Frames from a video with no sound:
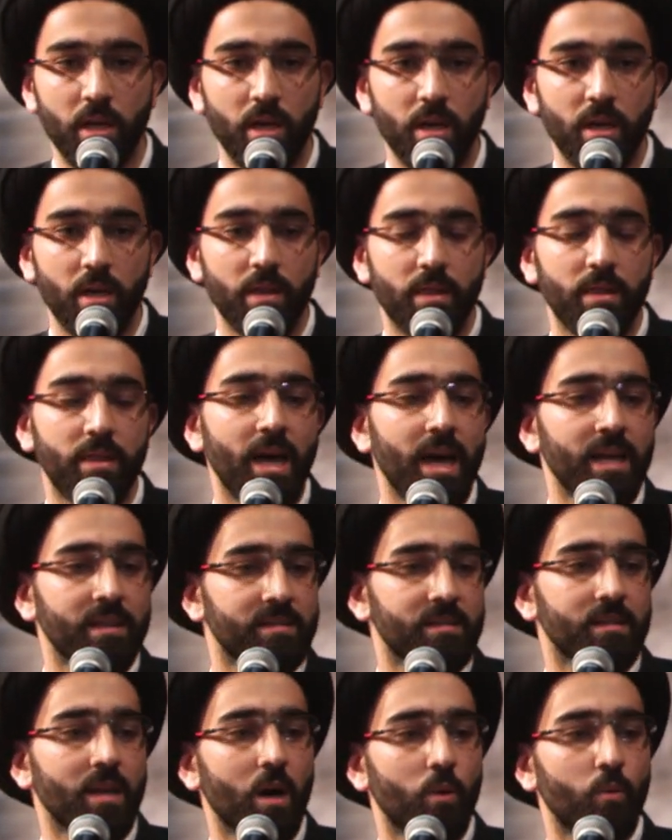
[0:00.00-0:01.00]
That's
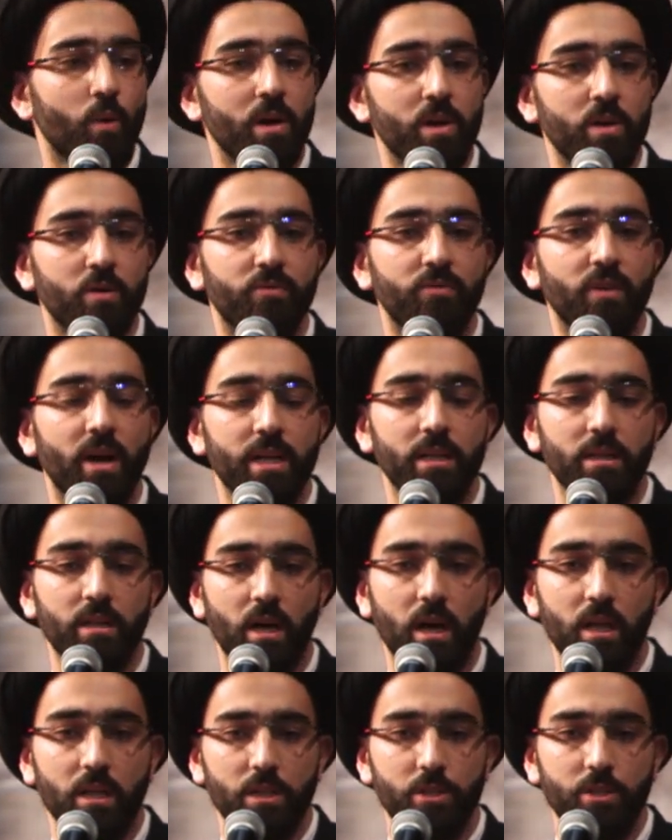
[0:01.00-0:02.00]
not where you find
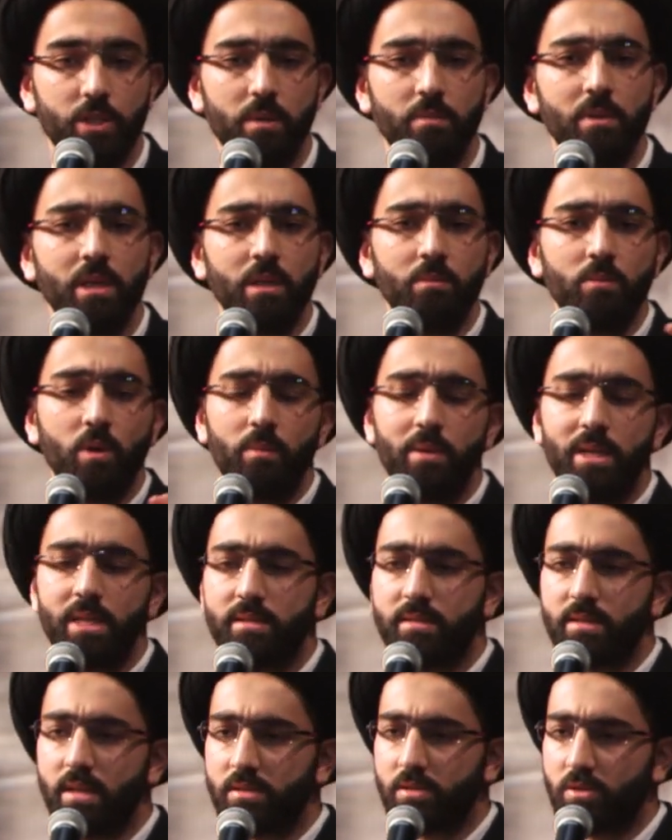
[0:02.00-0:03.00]
knowledge. Amir al-Mu'mineen
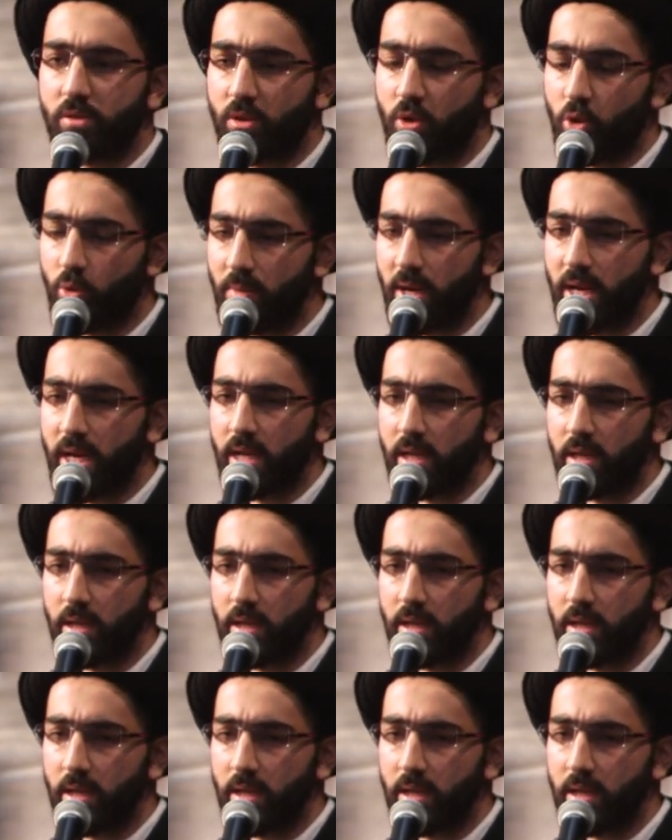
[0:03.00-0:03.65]
says to Kumail,